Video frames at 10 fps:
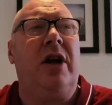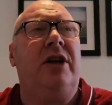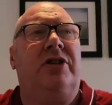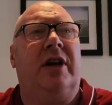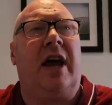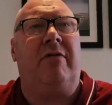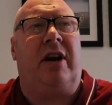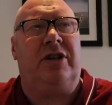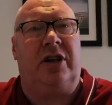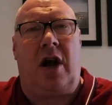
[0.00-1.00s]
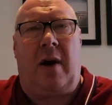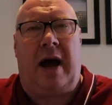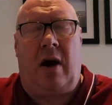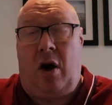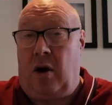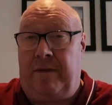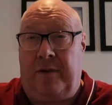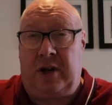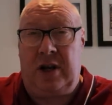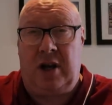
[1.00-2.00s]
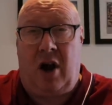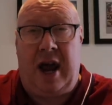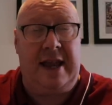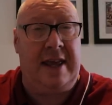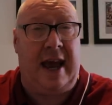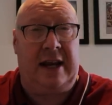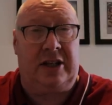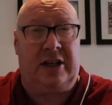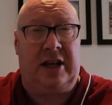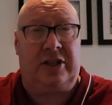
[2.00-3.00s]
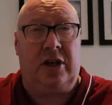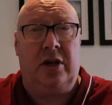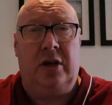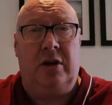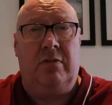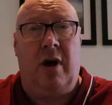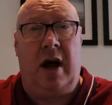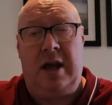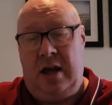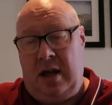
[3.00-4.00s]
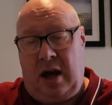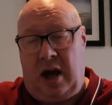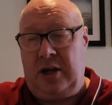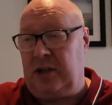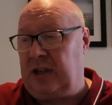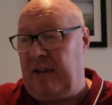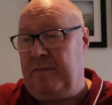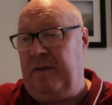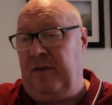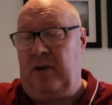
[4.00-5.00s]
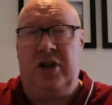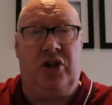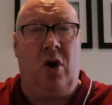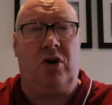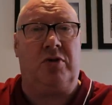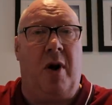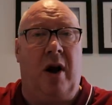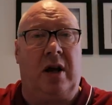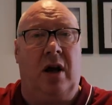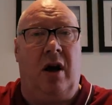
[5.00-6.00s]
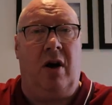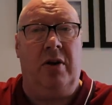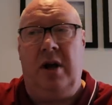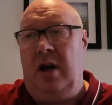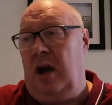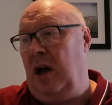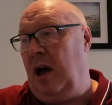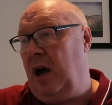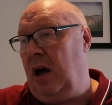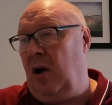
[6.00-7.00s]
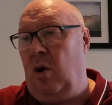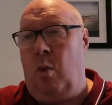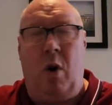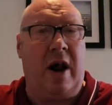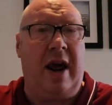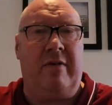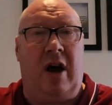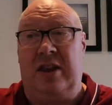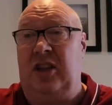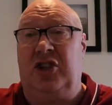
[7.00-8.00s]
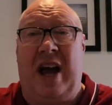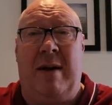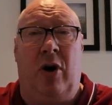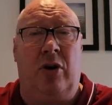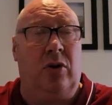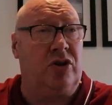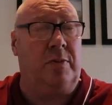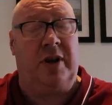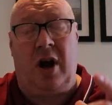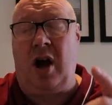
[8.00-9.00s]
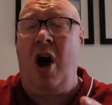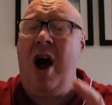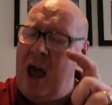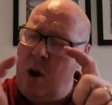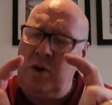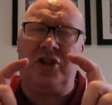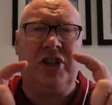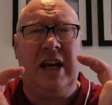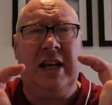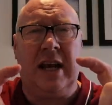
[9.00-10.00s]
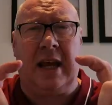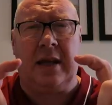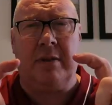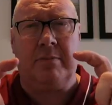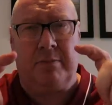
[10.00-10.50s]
used to get ready to go out on a fucking night in the 80s, right, I used to have my fucking George Michael on, or whatever, I had the Jam on or something, and I owned a CD.